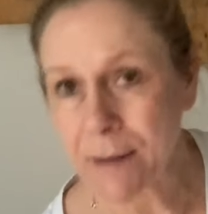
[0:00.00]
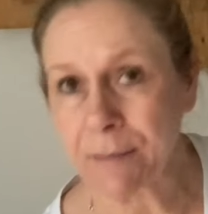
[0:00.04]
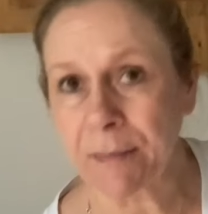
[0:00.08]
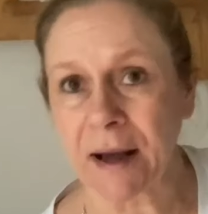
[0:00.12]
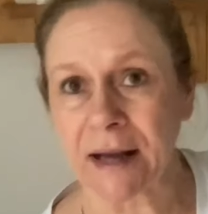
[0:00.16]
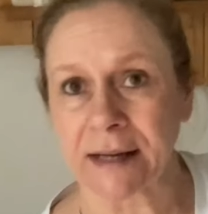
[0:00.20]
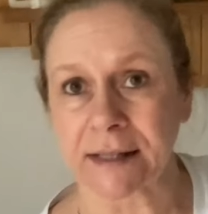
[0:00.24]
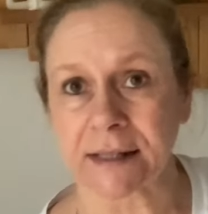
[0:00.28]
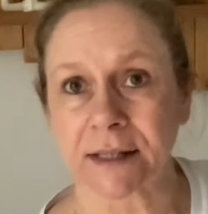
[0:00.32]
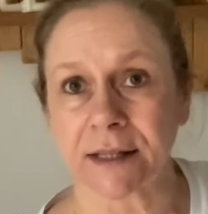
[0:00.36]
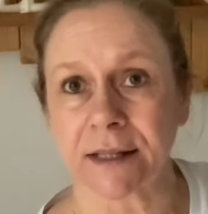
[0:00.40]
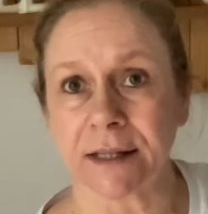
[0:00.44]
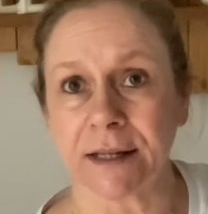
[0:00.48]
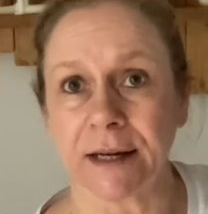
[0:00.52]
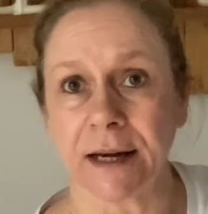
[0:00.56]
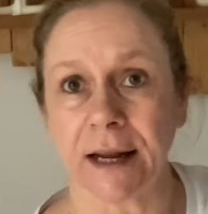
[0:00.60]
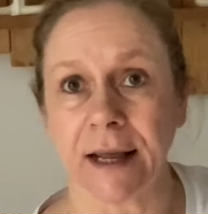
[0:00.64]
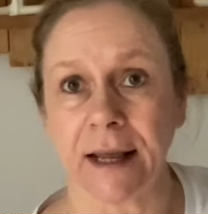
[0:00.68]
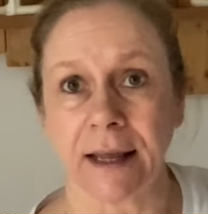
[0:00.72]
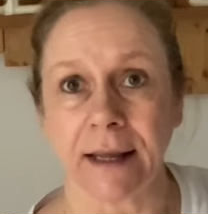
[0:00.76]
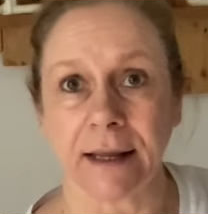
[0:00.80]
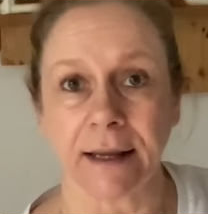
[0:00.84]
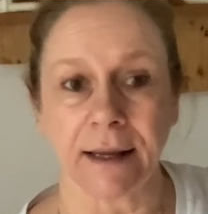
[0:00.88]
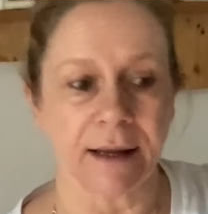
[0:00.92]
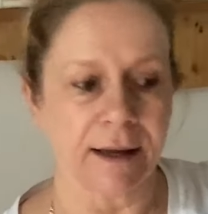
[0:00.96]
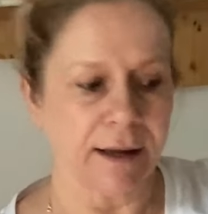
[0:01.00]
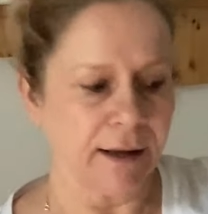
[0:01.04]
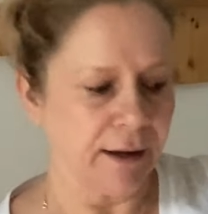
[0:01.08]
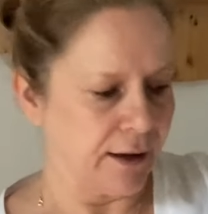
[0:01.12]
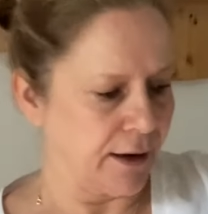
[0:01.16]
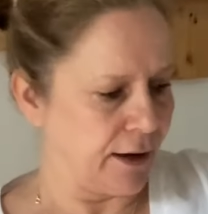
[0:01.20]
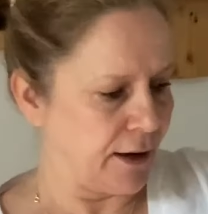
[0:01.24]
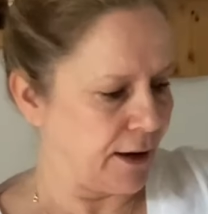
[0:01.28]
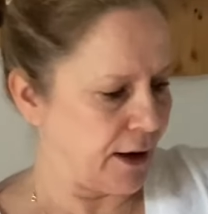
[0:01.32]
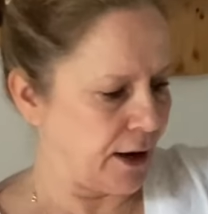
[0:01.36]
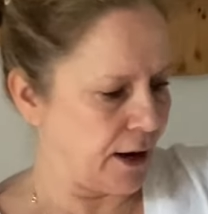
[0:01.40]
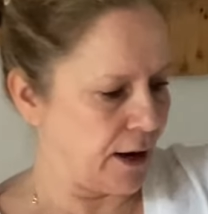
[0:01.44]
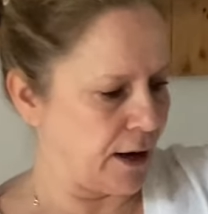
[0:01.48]
past the knee.
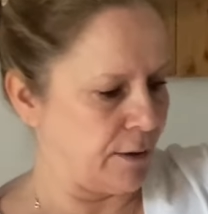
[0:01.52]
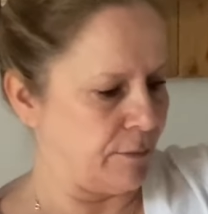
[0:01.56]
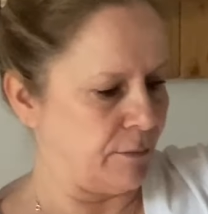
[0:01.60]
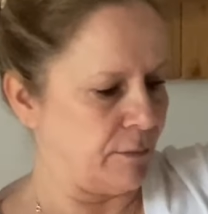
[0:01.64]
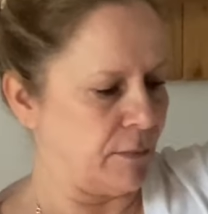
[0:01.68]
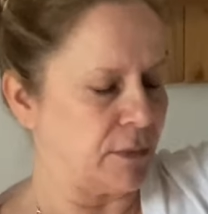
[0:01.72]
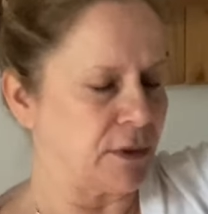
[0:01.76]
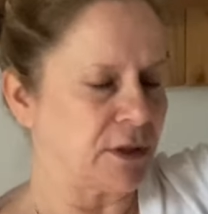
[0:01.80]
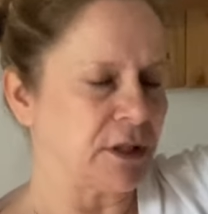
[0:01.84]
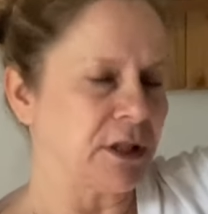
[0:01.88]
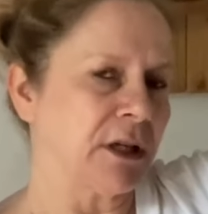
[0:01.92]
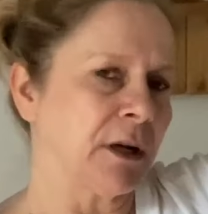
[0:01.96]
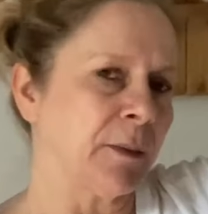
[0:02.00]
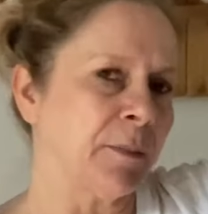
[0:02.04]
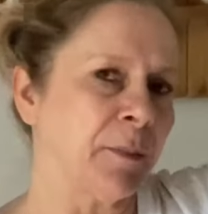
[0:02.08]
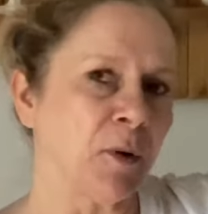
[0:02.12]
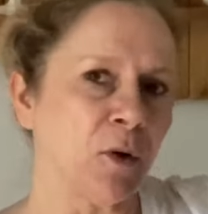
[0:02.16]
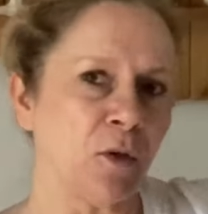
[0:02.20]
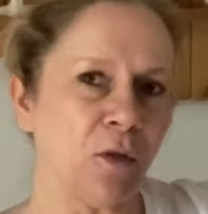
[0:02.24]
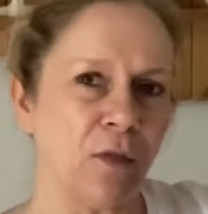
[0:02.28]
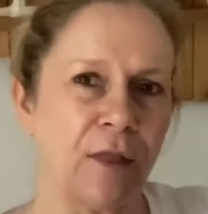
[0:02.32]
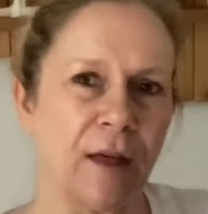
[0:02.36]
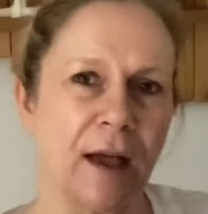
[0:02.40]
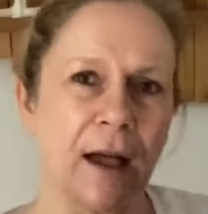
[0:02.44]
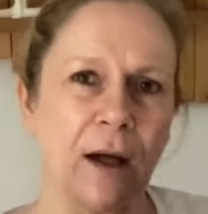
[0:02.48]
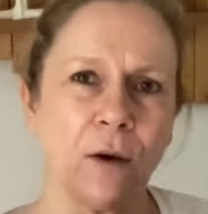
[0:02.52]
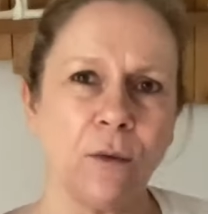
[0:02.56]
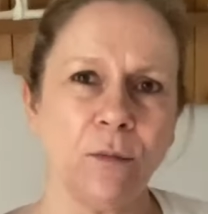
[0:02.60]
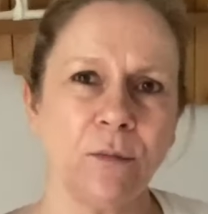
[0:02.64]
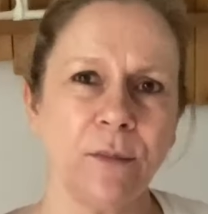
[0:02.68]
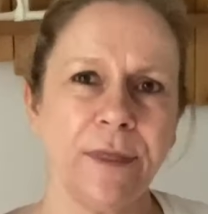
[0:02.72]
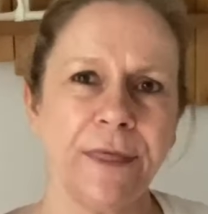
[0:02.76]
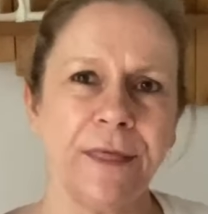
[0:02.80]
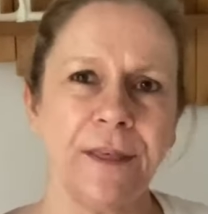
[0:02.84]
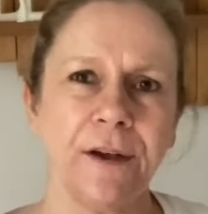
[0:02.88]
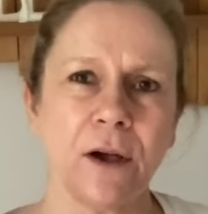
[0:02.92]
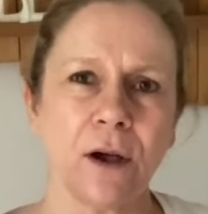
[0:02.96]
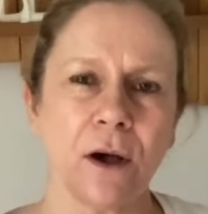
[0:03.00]
Did I put that on
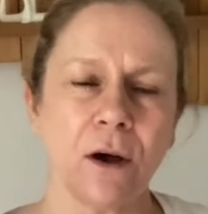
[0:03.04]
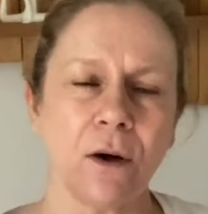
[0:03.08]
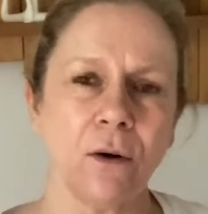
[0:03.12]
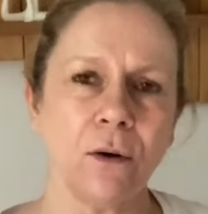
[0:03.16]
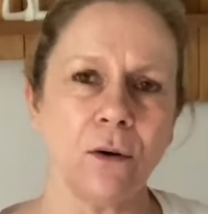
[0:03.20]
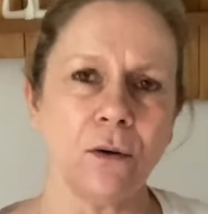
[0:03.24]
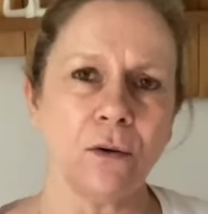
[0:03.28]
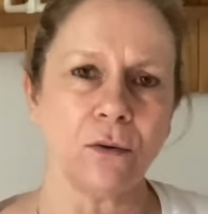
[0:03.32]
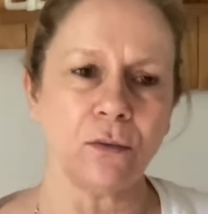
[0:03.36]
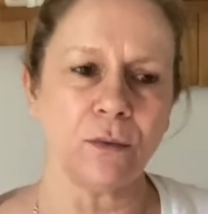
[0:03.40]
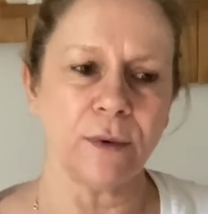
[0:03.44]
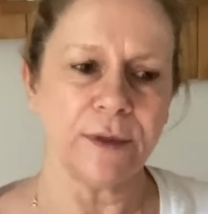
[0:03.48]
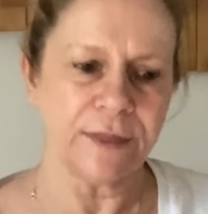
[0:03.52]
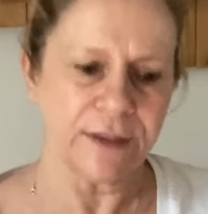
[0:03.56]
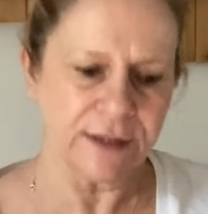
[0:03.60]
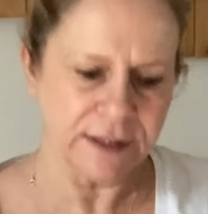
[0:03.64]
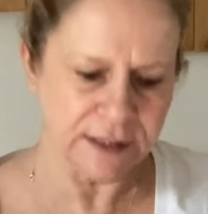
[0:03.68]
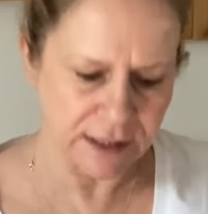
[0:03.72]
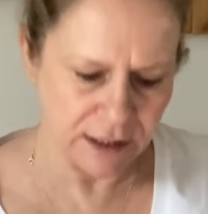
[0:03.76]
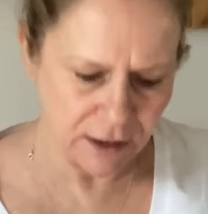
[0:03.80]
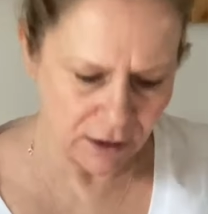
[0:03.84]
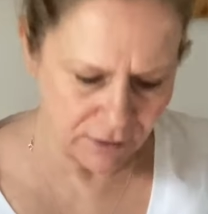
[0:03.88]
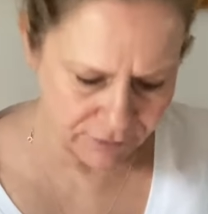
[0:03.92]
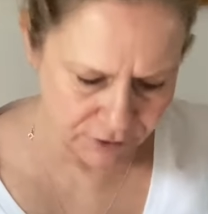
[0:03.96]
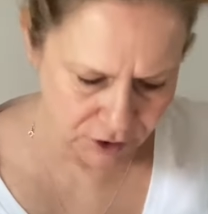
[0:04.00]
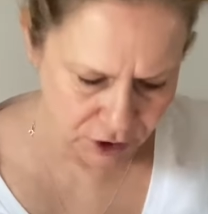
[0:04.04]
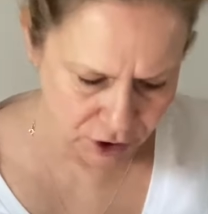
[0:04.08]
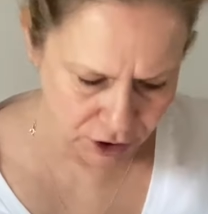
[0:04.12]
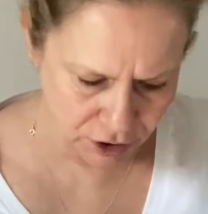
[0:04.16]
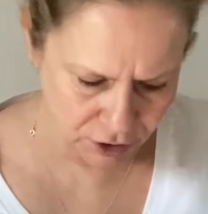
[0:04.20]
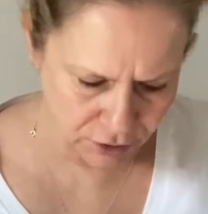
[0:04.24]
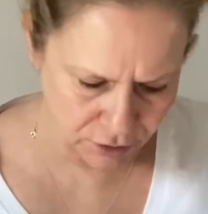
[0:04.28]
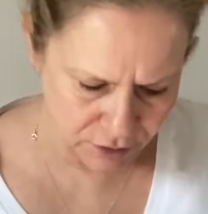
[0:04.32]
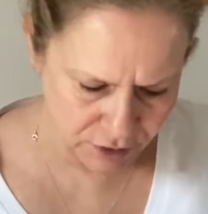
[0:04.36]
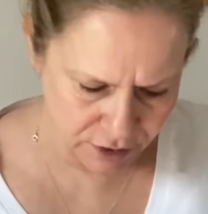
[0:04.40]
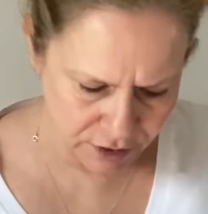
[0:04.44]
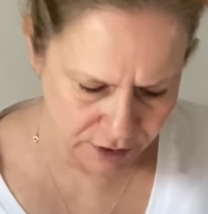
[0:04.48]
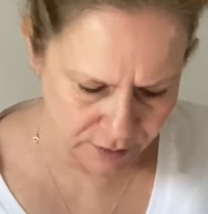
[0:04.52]
with the gold, with the silver
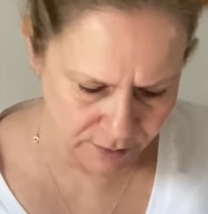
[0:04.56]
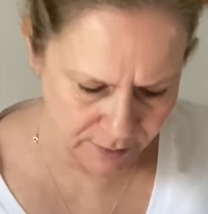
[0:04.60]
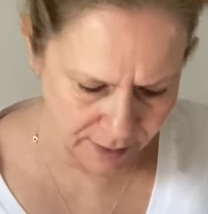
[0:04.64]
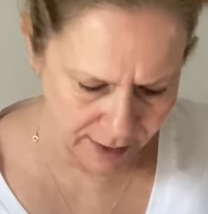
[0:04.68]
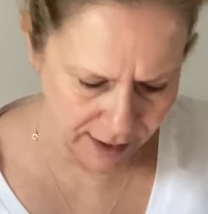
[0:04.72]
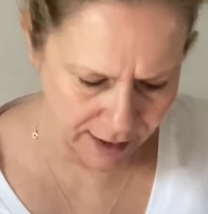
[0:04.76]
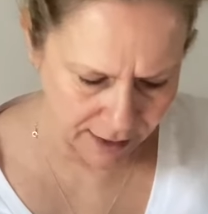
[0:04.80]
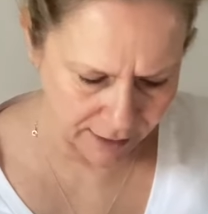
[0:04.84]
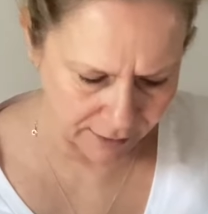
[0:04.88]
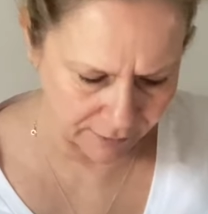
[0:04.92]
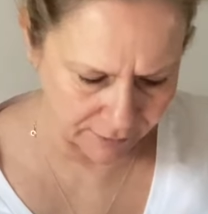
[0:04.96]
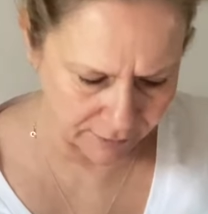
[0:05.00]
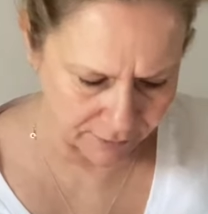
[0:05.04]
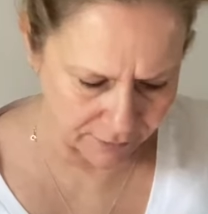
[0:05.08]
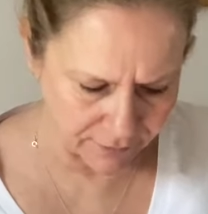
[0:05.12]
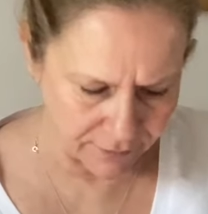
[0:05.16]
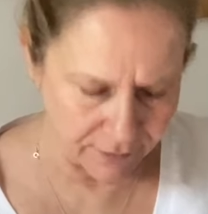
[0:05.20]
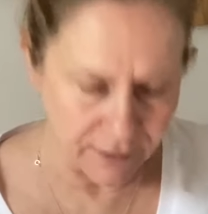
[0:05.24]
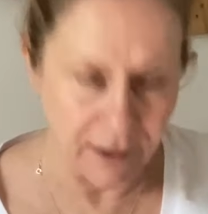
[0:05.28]
shoes as well?